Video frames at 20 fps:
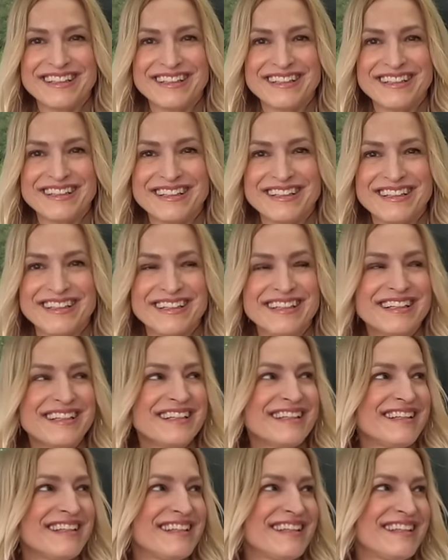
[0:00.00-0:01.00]

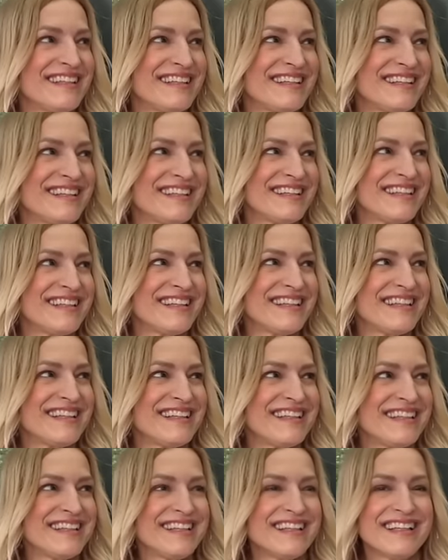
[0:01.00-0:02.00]

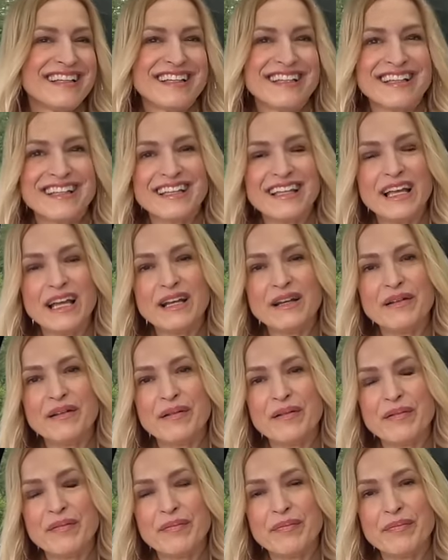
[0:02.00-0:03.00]

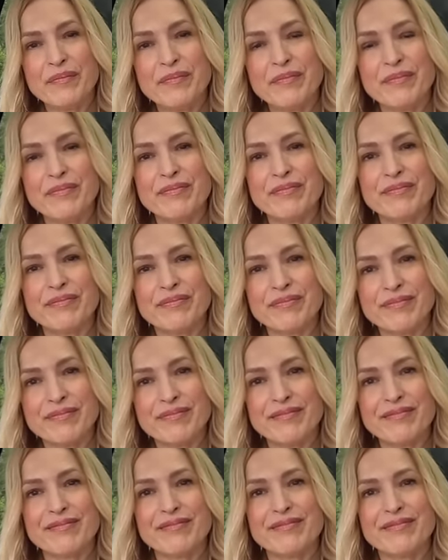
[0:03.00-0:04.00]

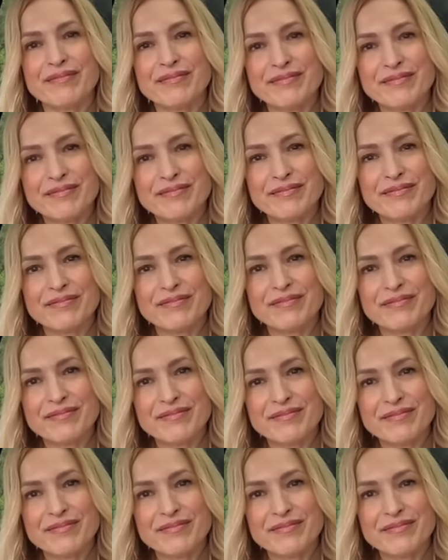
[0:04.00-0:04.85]
The person shown says nothing.